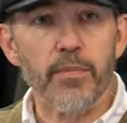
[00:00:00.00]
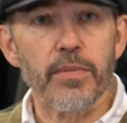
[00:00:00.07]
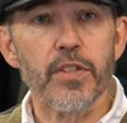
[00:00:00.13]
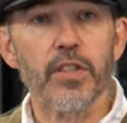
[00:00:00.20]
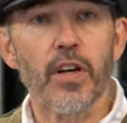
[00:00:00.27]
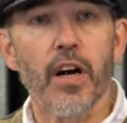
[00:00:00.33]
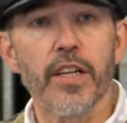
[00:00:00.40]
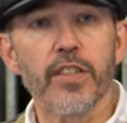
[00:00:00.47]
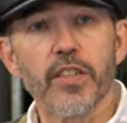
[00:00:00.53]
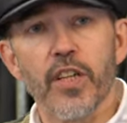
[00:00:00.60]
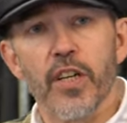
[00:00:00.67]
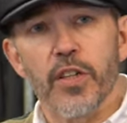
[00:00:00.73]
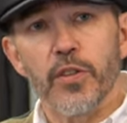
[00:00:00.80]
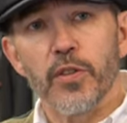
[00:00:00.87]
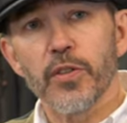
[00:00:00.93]
up the sides.
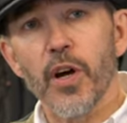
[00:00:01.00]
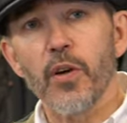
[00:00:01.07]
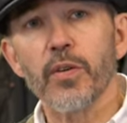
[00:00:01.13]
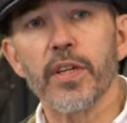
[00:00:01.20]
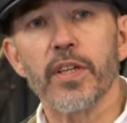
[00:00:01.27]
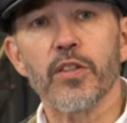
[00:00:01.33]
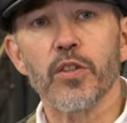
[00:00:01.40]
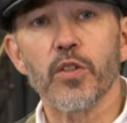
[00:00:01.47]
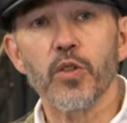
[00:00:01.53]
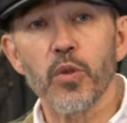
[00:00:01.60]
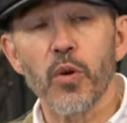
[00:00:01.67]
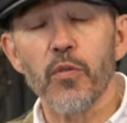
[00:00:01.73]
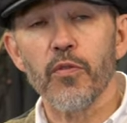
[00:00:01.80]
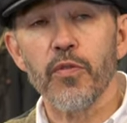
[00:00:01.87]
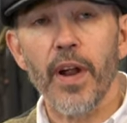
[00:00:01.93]
You don't get the
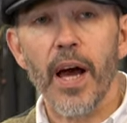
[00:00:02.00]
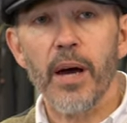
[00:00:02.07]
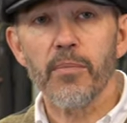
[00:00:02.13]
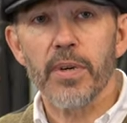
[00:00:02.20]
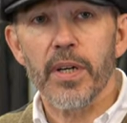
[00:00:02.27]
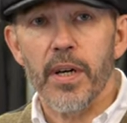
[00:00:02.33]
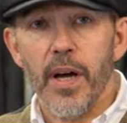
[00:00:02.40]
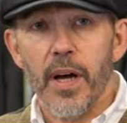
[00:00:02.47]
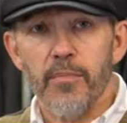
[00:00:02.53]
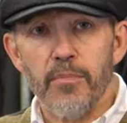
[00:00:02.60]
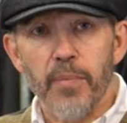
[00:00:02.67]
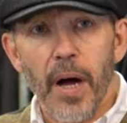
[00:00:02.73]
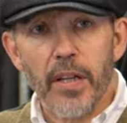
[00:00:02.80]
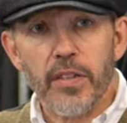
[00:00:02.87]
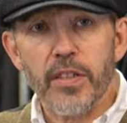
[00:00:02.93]
storm flap,
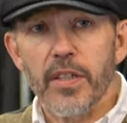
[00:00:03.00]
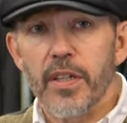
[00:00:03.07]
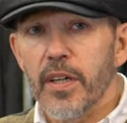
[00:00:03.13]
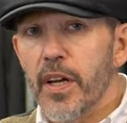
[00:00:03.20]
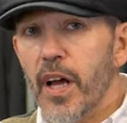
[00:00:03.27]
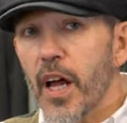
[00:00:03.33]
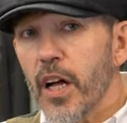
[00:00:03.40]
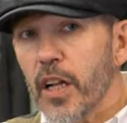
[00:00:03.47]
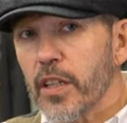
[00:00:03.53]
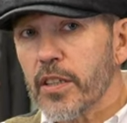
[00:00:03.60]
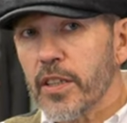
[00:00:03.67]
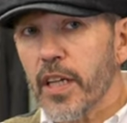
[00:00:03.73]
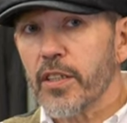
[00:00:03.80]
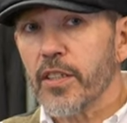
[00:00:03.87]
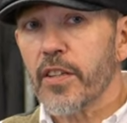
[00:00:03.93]
but Held
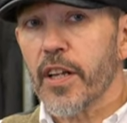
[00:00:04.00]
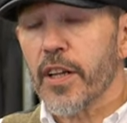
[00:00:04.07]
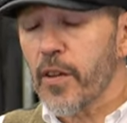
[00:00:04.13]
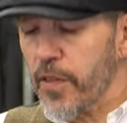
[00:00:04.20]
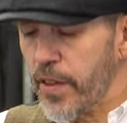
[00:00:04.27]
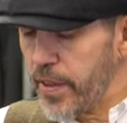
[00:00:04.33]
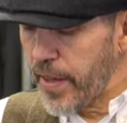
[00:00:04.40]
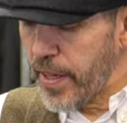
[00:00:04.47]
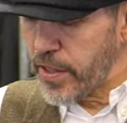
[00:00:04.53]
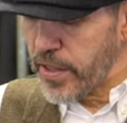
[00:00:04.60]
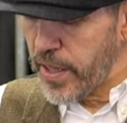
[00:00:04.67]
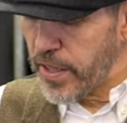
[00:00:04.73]
tell us that they don't think that's